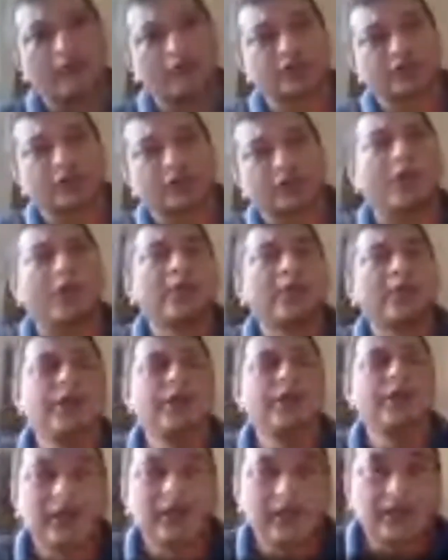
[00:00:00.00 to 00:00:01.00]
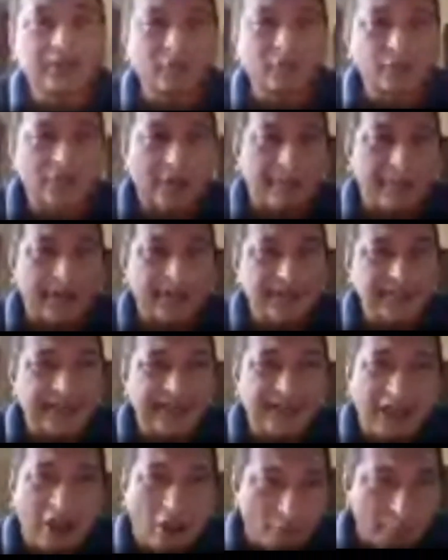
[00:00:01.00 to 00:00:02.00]
Also, to some
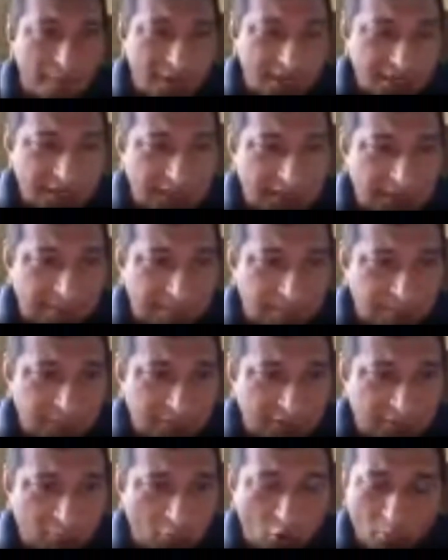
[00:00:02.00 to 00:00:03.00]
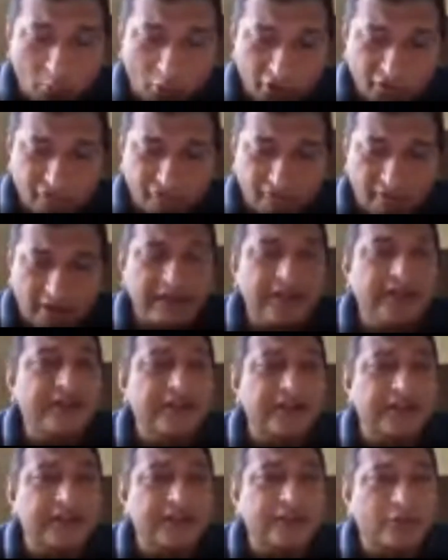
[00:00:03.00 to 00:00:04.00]
extent now been more
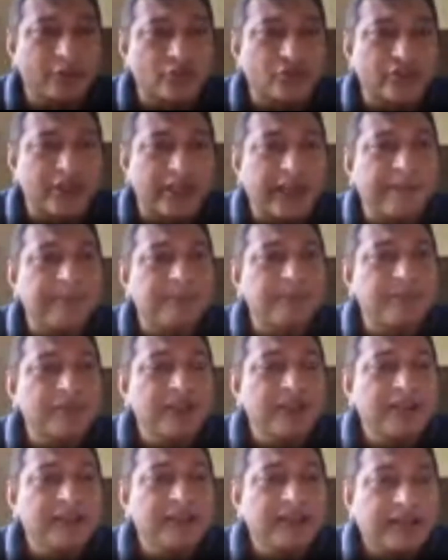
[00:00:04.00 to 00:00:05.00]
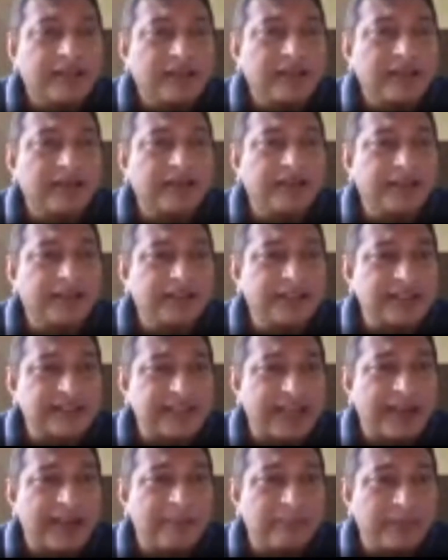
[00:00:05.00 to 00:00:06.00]
modified to say the
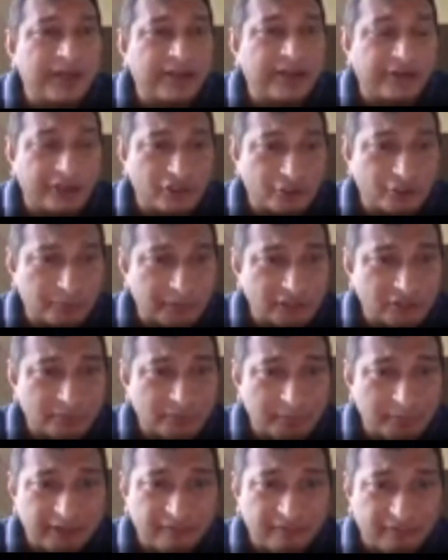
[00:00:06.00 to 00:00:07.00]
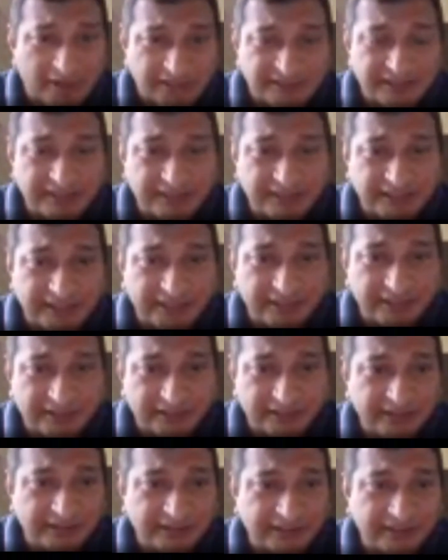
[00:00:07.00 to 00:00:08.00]
same arrangements being
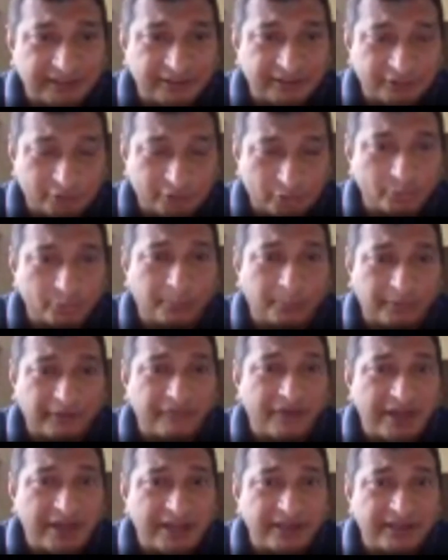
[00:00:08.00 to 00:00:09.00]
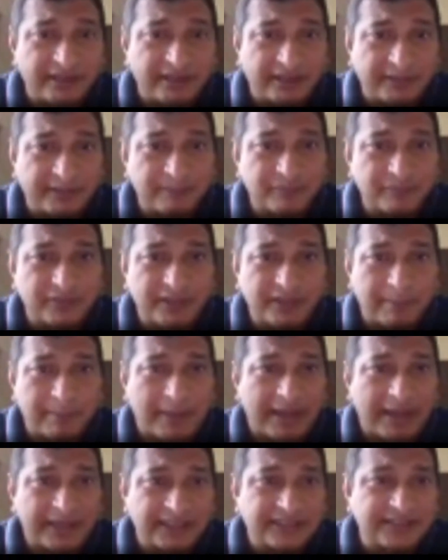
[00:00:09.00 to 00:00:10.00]
facilitated to prevent the
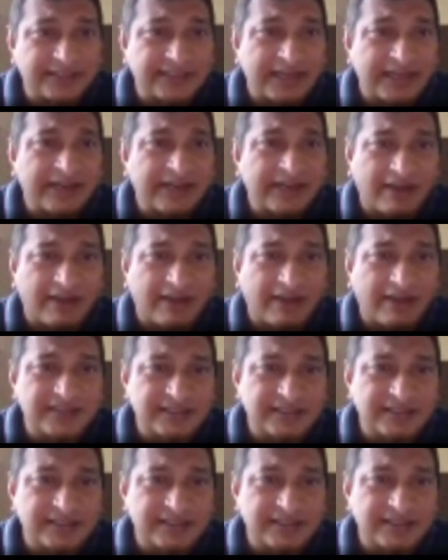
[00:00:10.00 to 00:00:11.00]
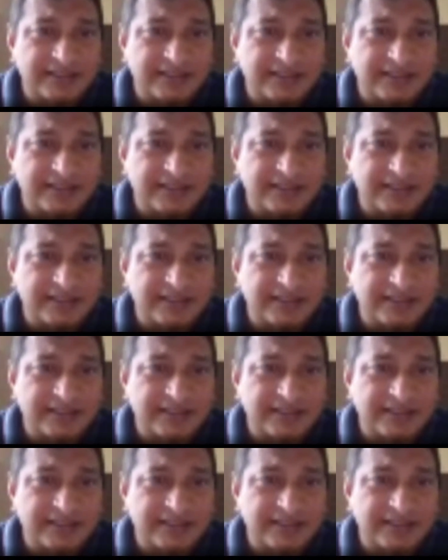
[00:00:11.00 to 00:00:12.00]
panics and runs on
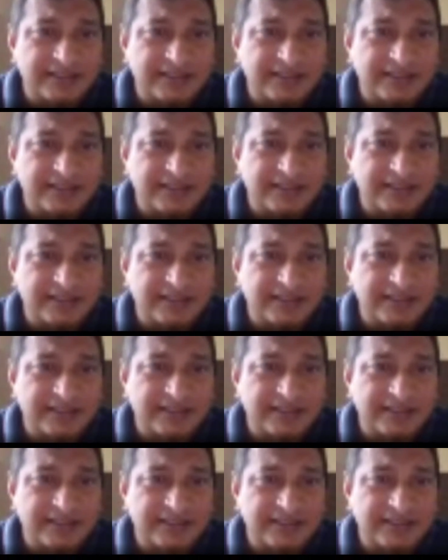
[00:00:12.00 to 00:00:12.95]
financial intermediation.